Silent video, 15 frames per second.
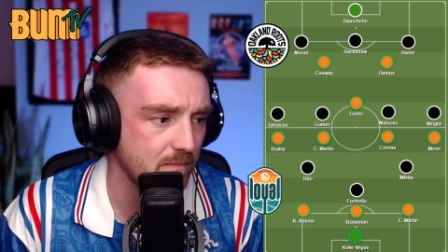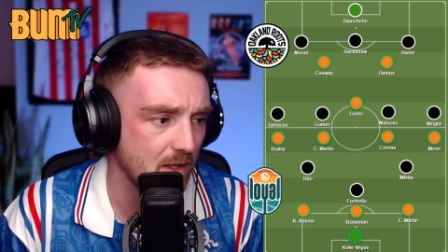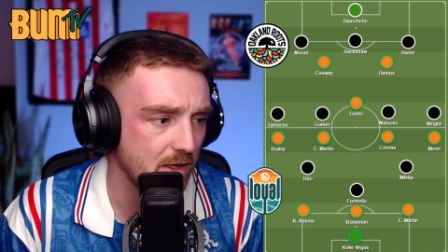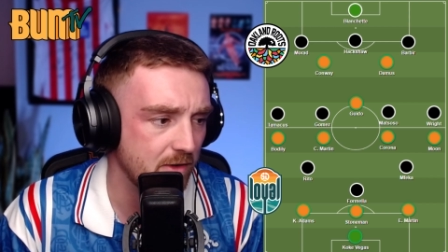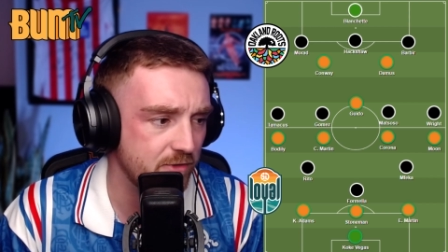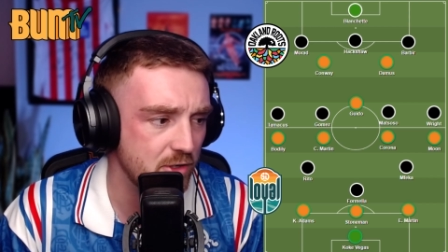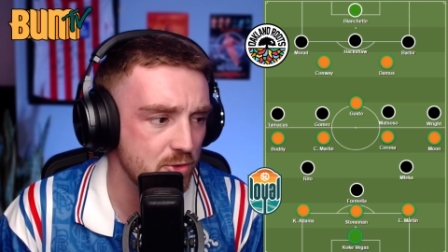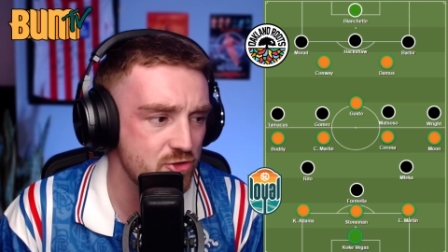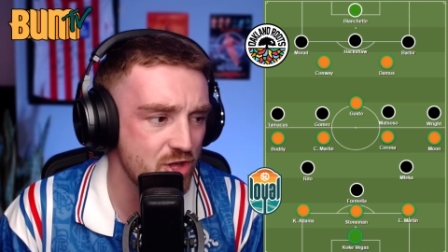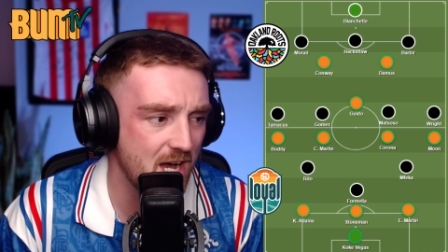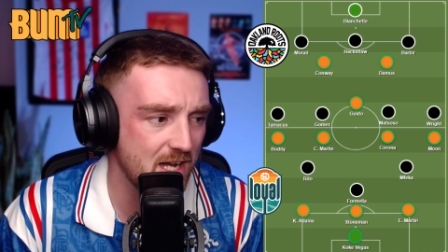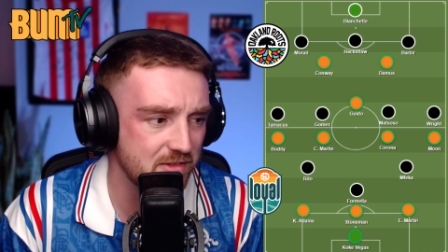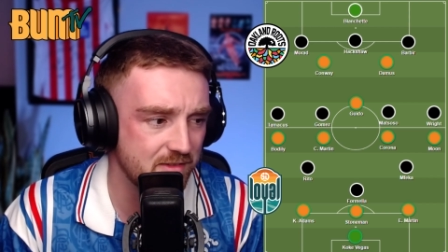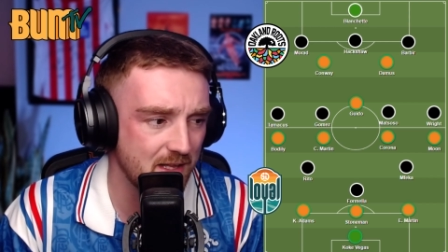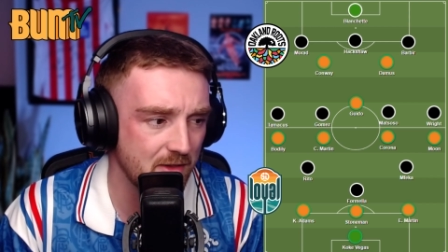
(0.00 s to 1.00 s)
a few
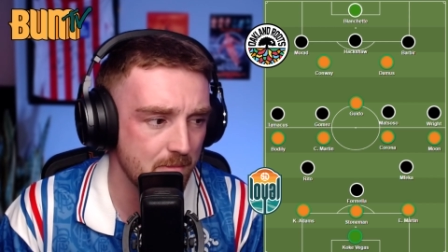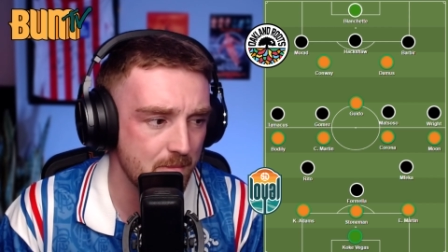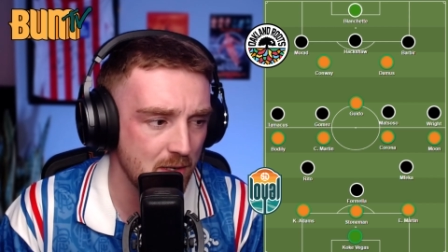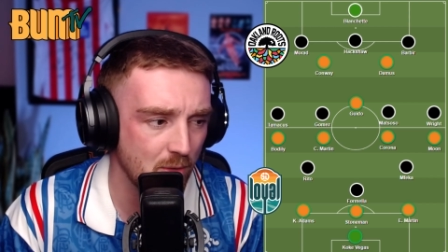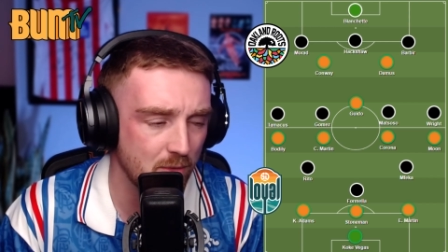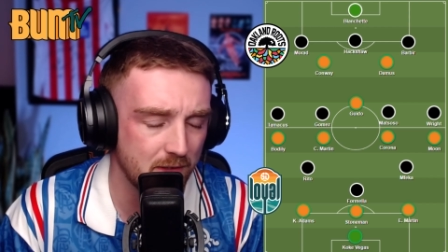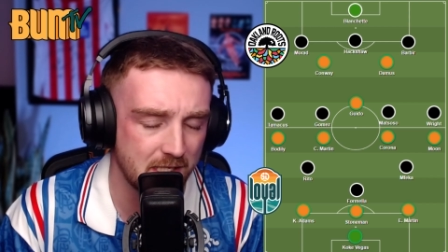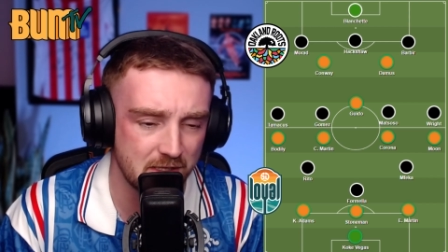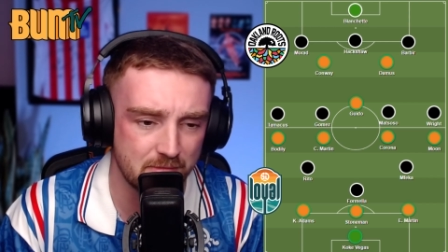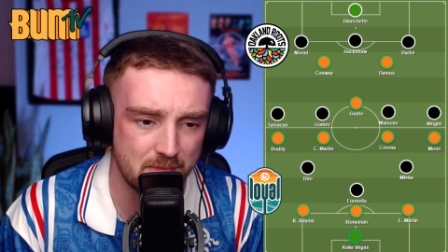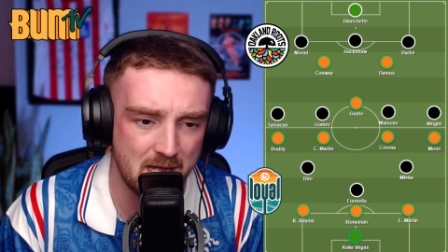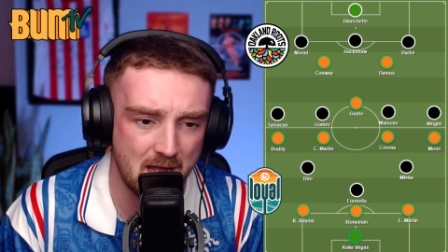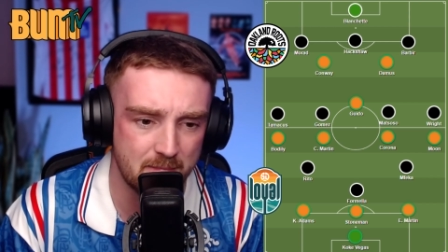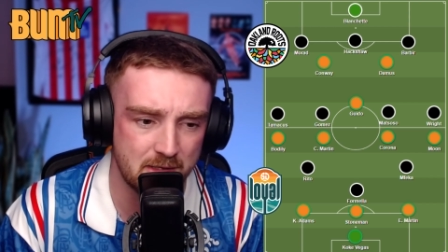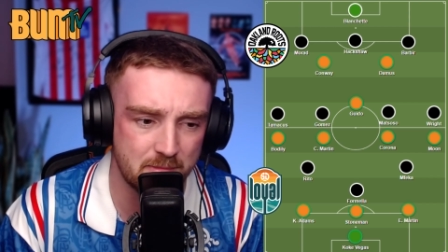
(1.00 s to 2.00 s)
chances down the middle against
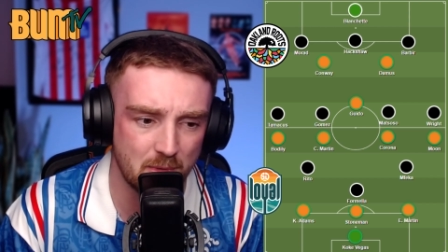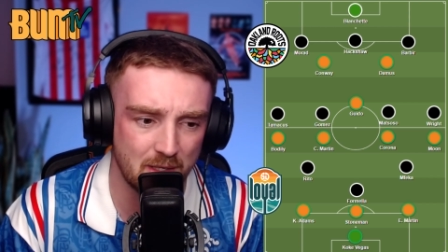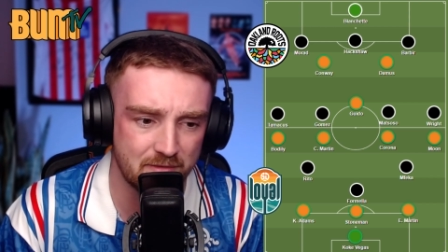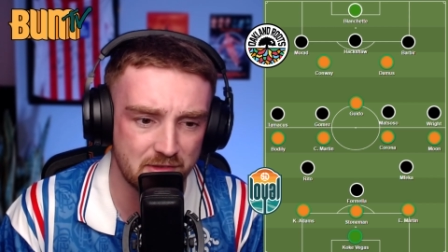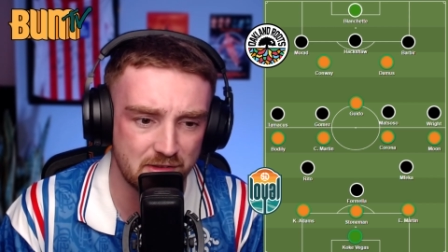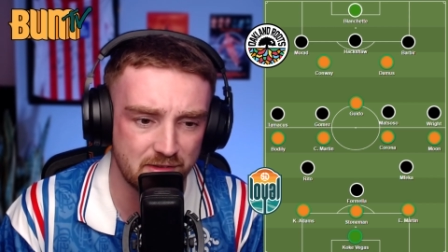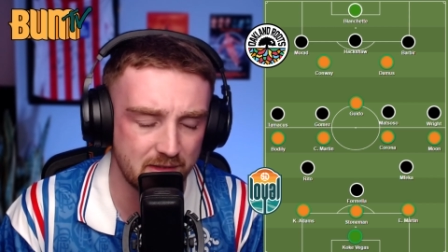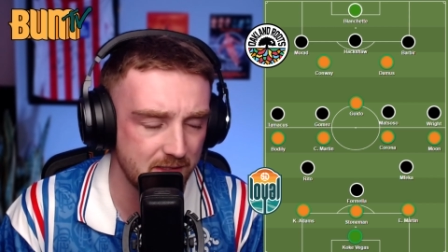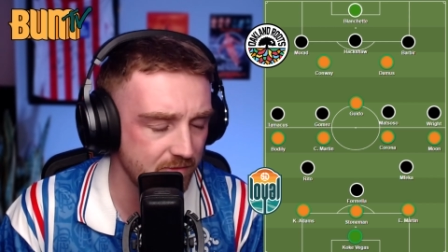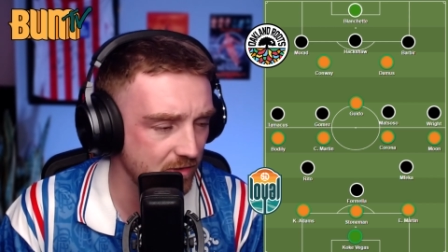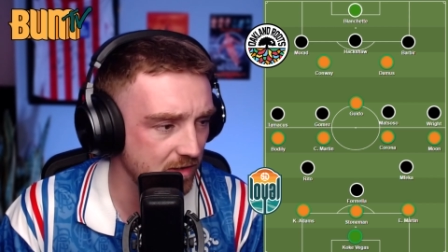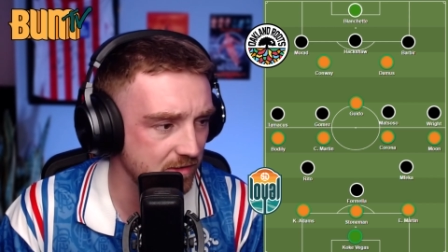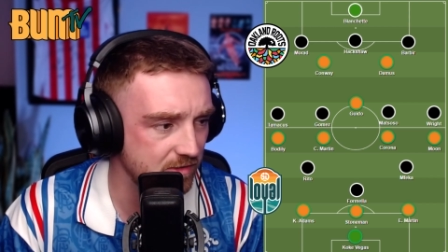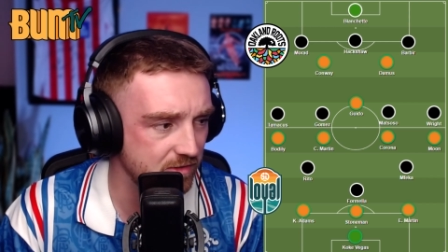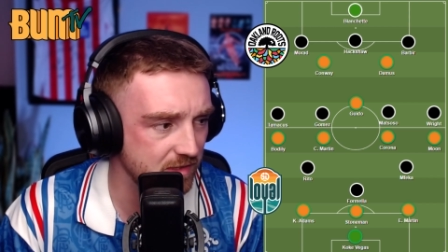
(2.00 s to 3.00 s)
Miami, but we'll have to see
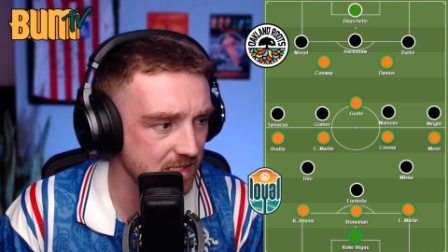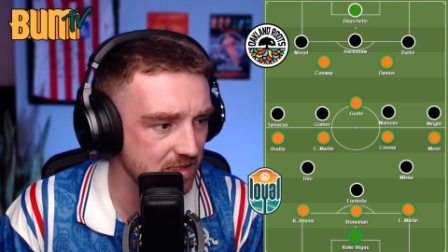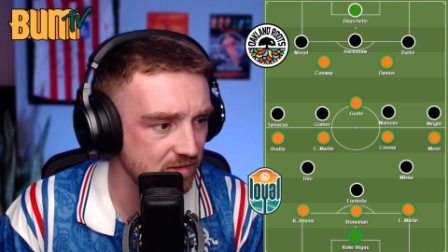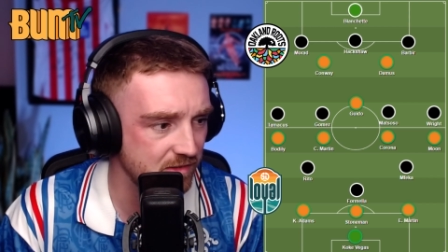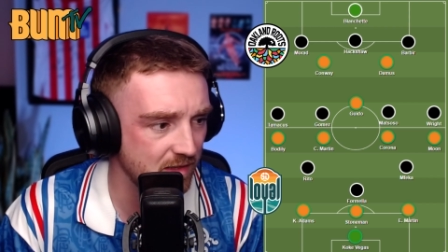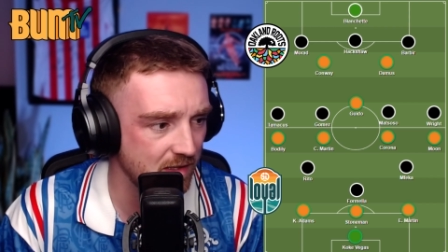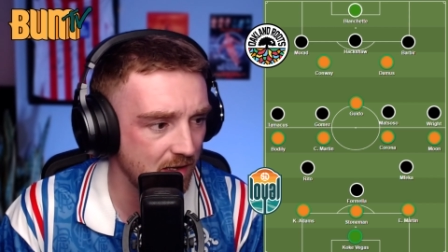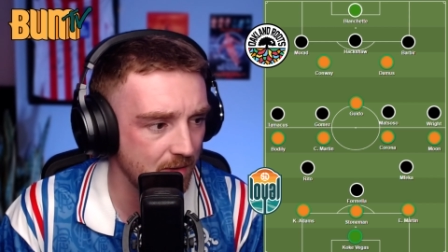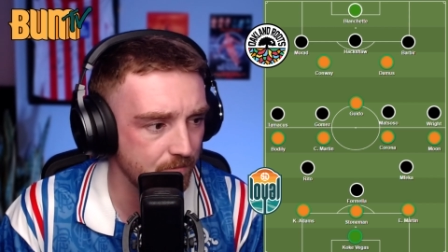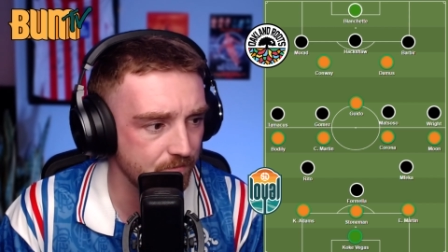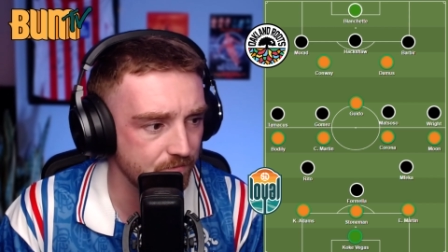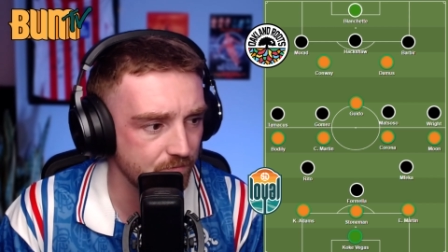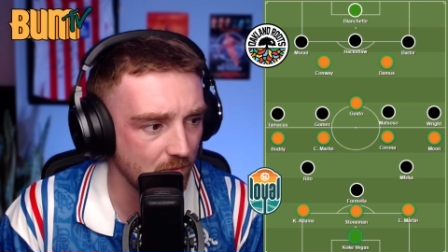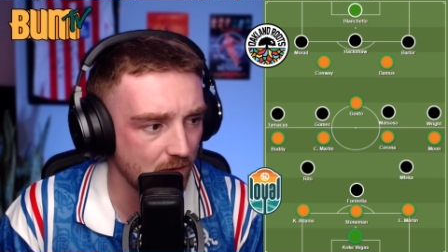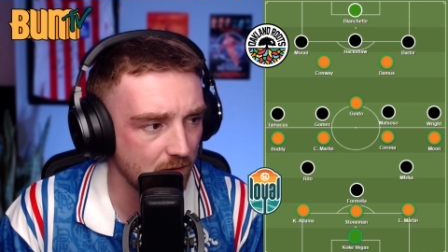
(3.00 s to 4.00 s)
versus
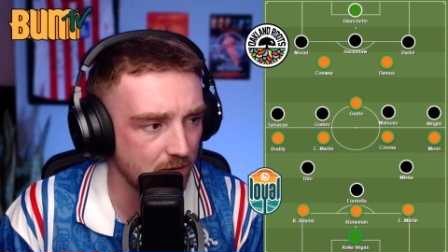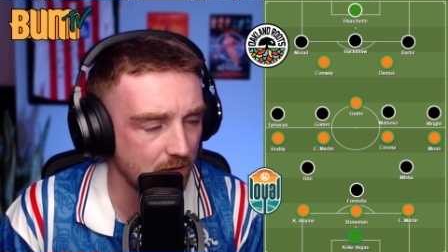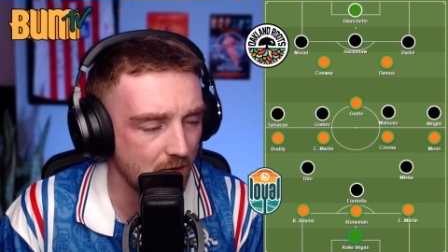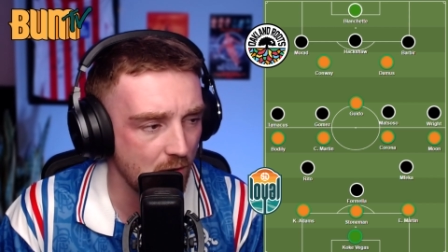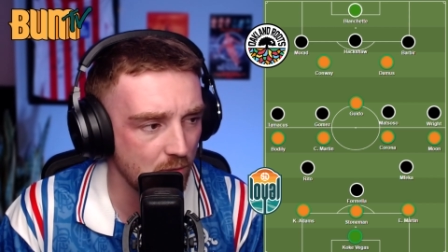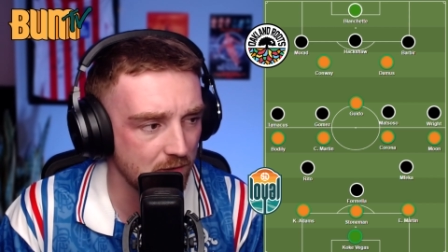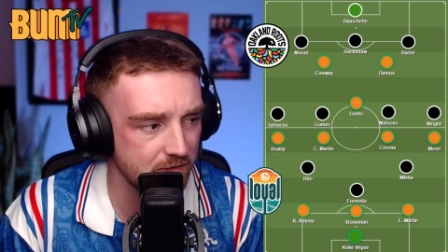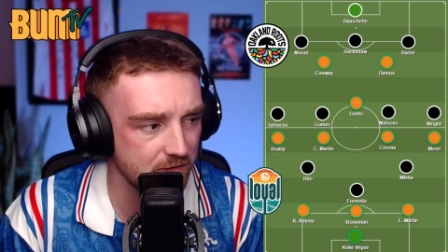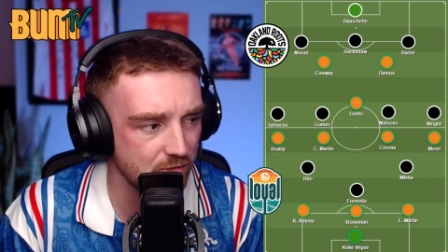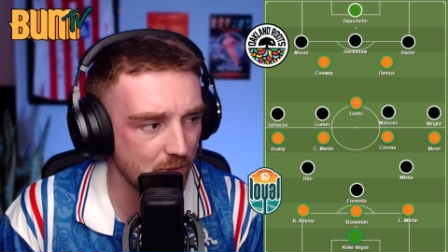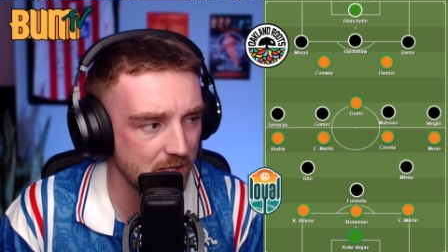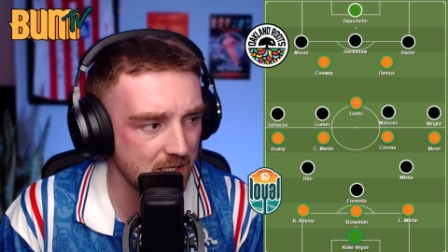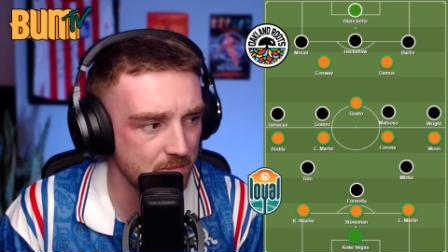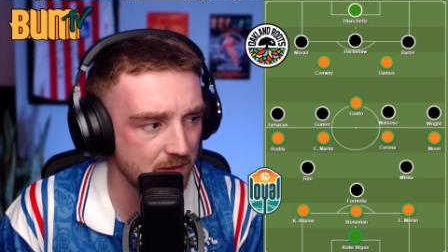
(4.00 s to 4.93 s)
um, Oakland this weekend.